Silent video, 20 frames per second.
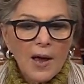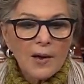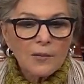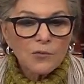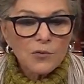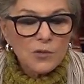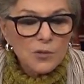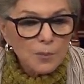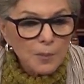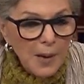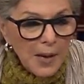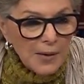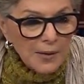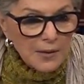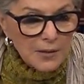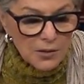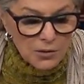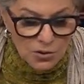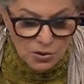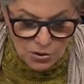and
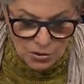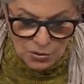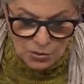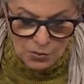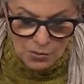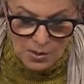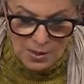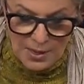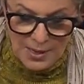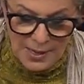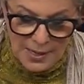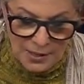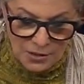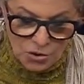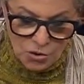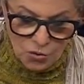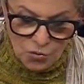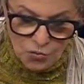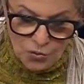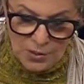responding to
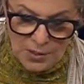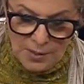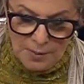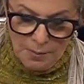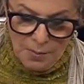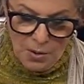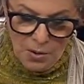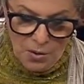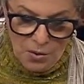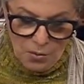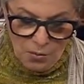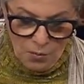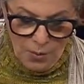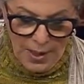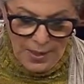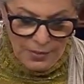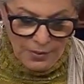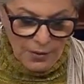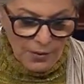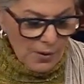extreme
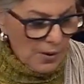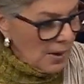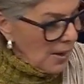weather.